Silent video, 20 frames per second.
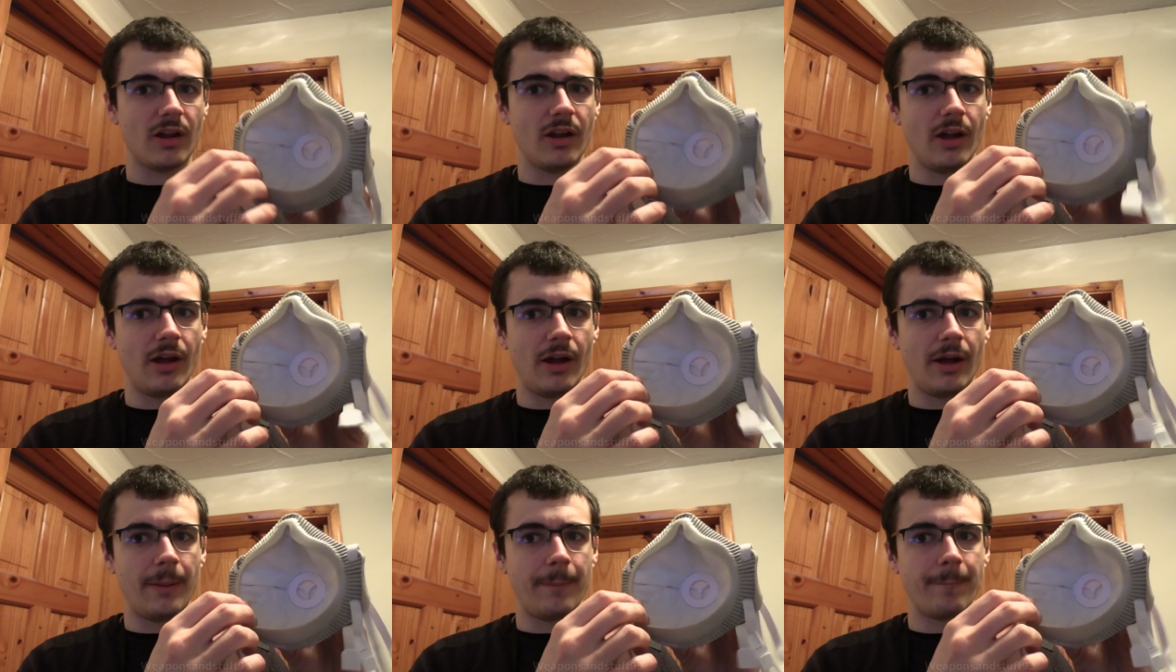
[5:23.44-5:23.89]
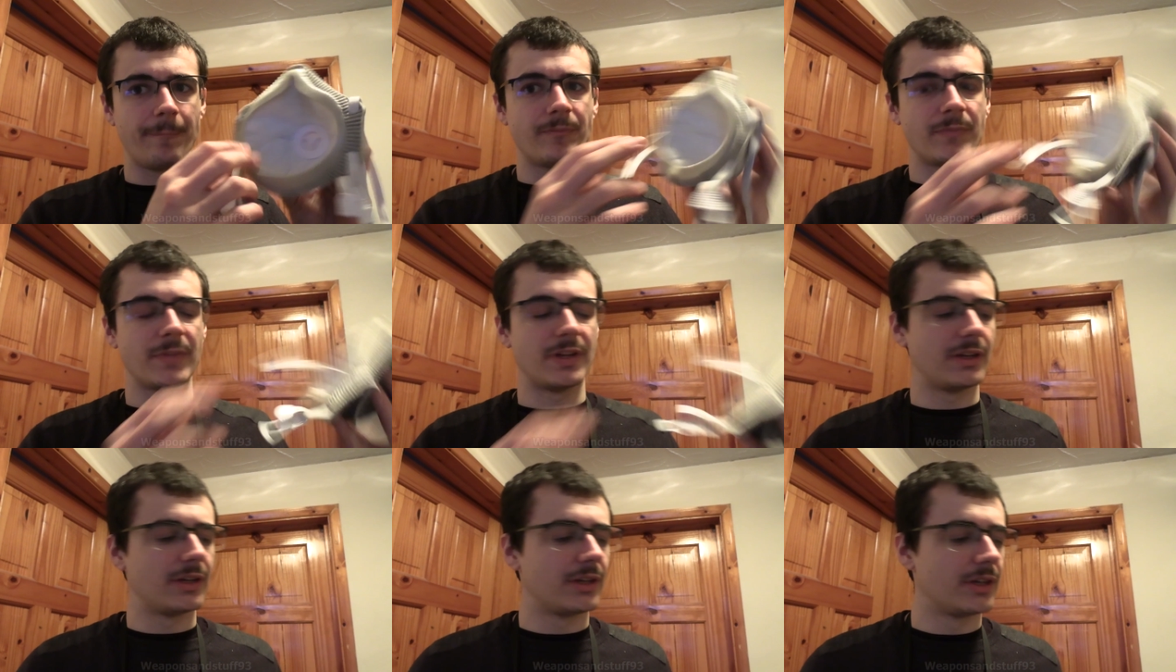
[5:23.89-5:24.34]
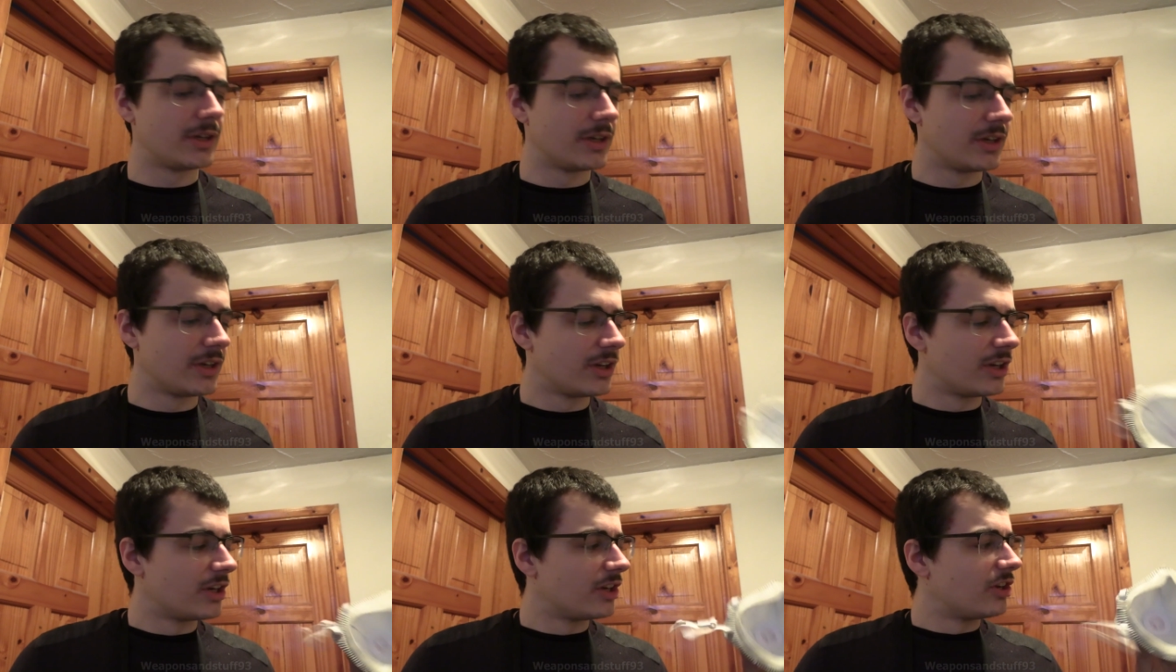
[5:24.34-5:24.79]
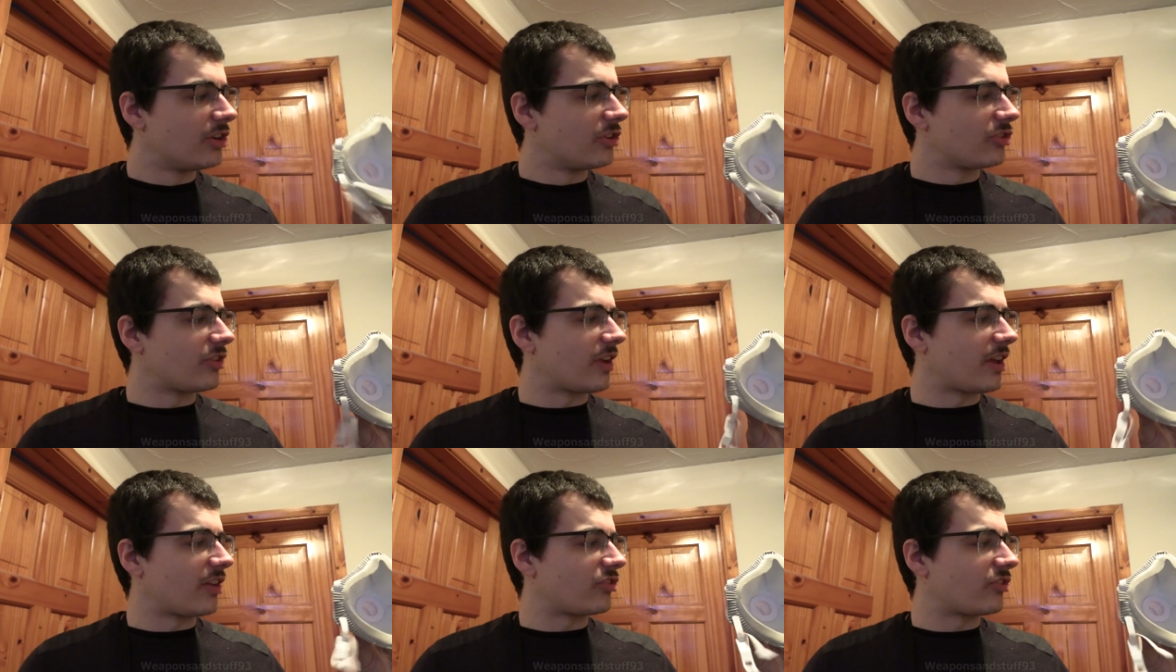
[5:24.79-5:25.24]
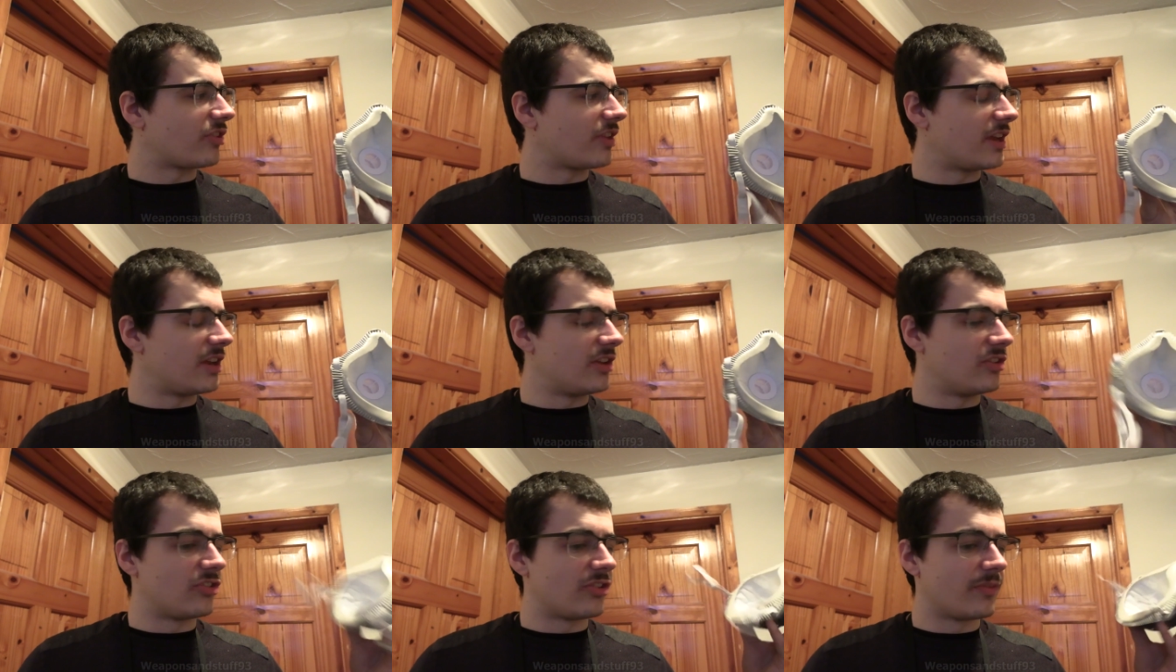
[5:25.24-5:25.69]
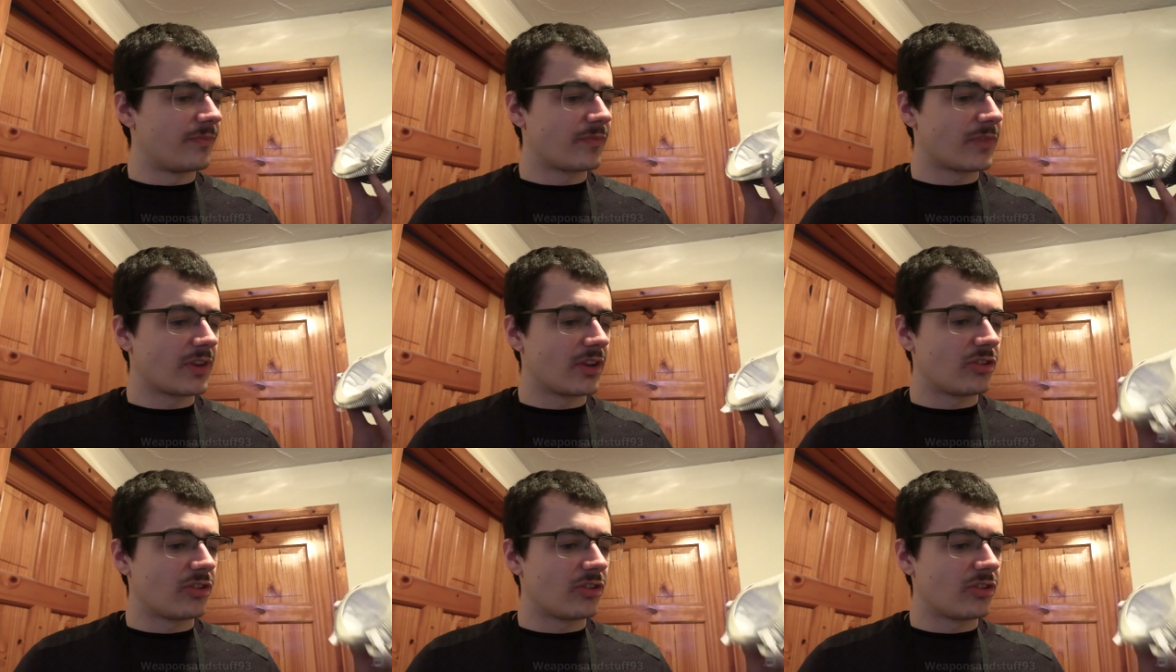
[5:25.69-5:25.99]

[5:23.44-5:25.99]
Um, so that's these.